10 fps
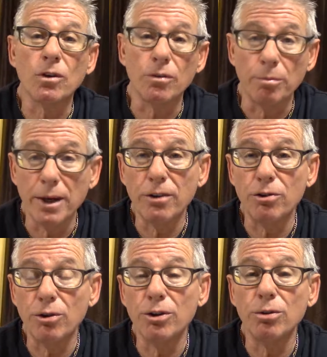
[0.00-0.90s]
make
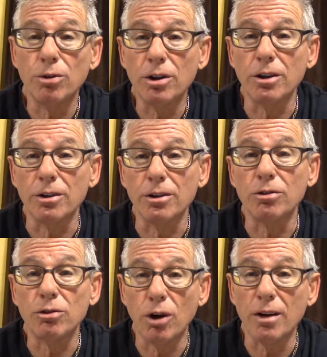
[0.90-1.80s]
sure you look at the
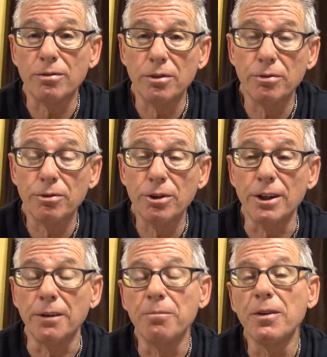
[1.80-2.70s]
start for free